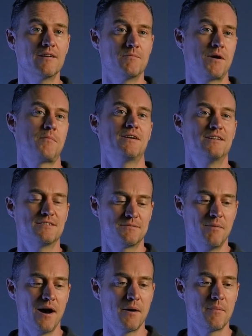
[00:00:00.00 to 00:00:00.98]
I mean,
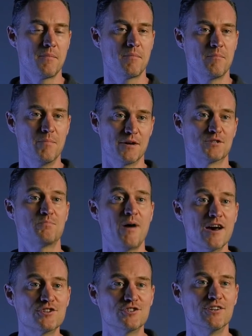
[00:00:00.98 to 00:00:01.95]
it's my biggest
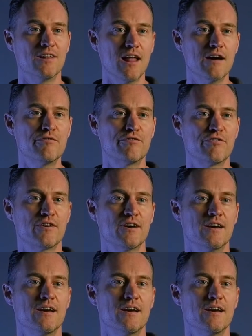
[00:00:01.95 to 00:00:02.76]
passion in life.